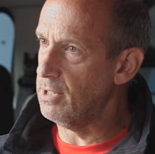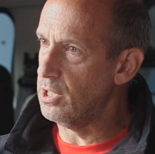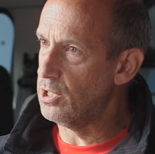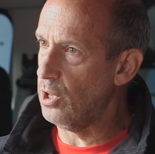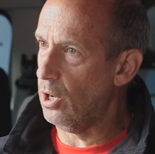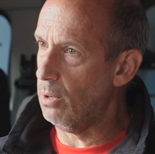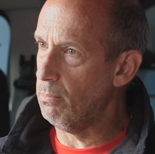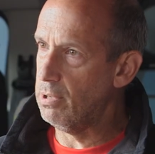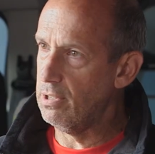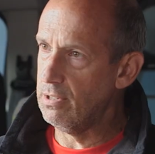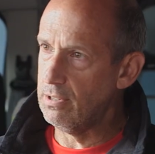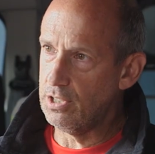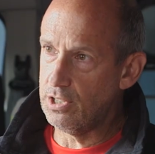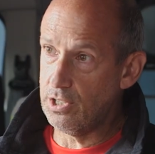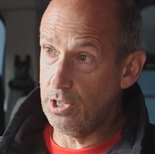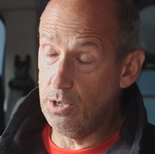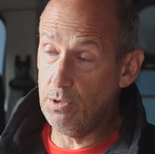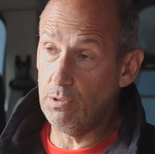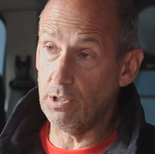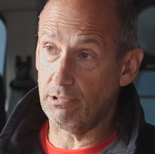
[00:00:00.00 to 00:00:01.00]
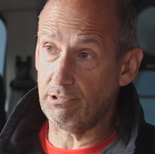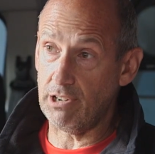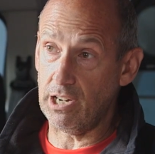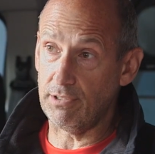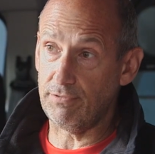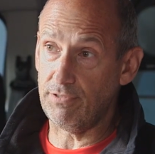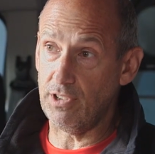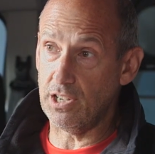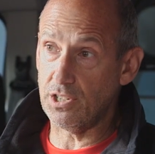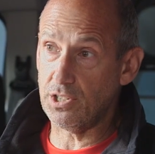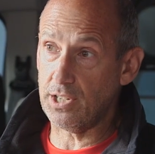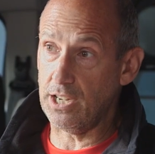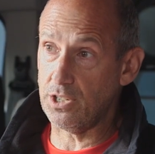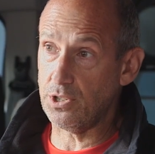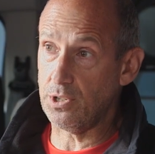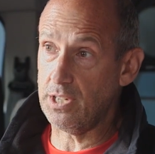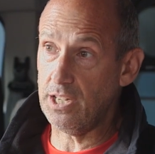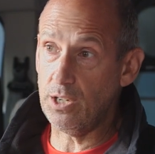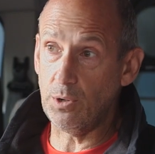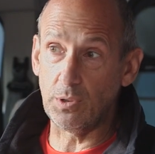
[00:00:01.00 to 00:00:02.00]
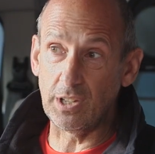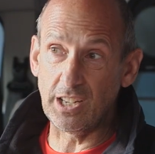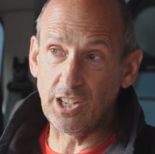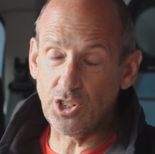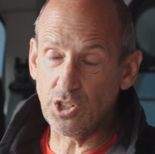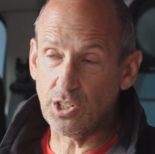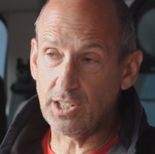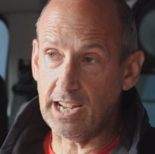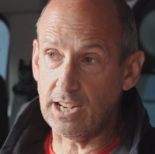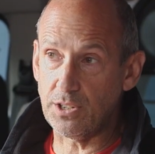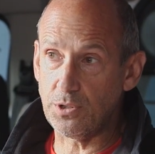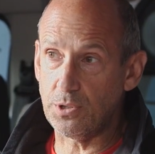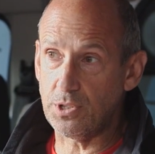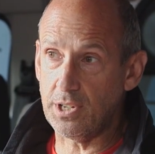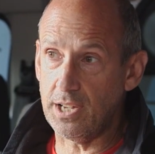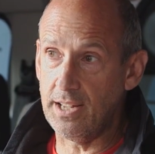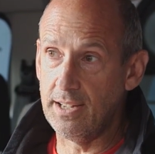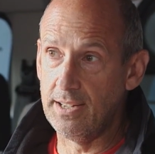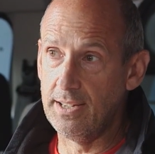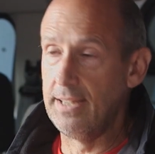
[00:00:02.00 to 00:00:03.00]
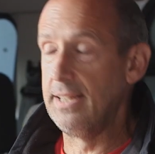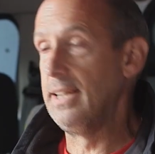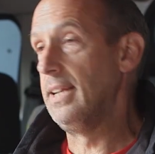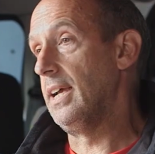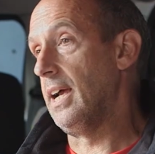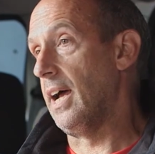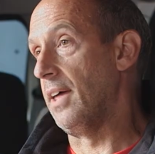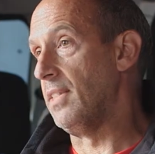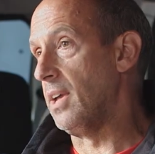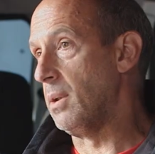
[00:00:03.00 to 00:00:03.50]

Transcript: the top to the crag fast casualty or the injured casualty, and